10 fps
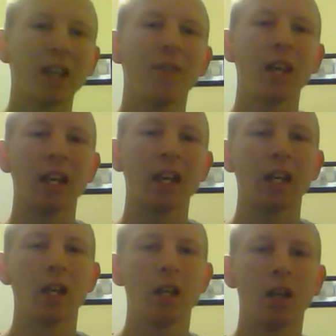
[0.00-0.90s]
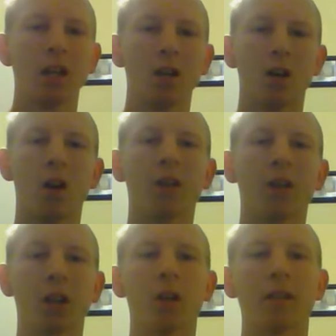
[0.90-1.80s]
TV on
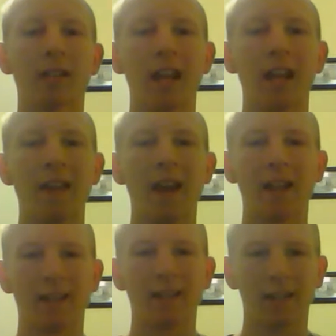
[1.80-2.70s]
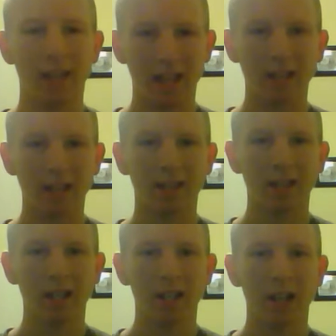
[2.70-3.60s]
the current stand that it
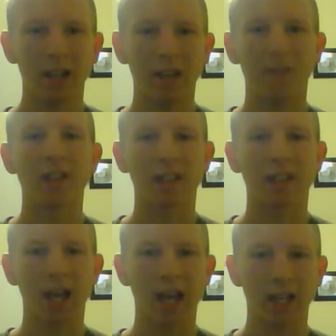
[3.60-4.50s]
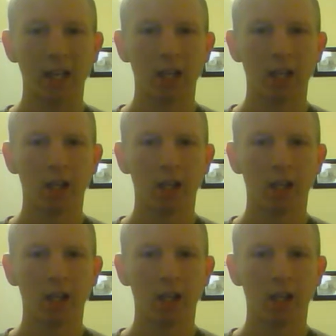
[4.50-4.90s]
is, if it's like